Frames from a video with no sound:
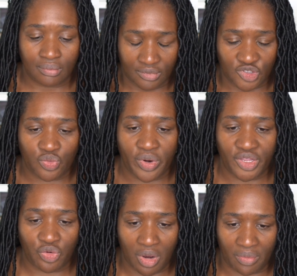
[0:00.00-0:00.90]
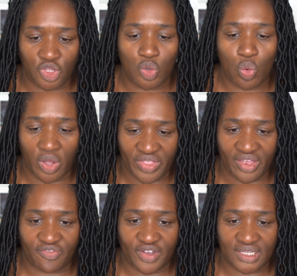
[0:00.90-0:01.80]
That's right. You remember you won that
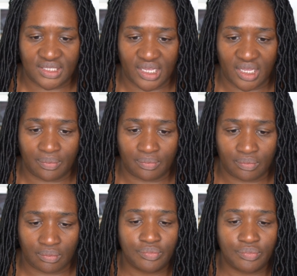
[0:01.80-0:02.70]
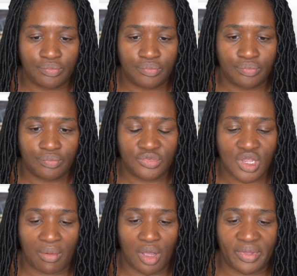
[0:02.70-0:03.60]
fight, Sam.
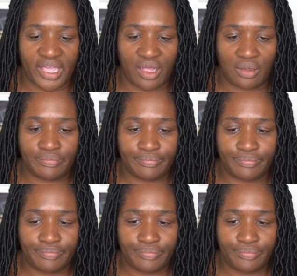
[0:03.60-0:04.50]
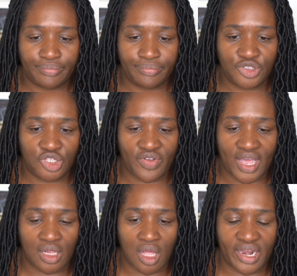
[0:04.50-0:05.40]
Come on, Miguel. You've had
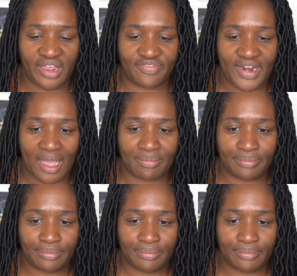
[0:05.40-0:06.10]
a long enough nap.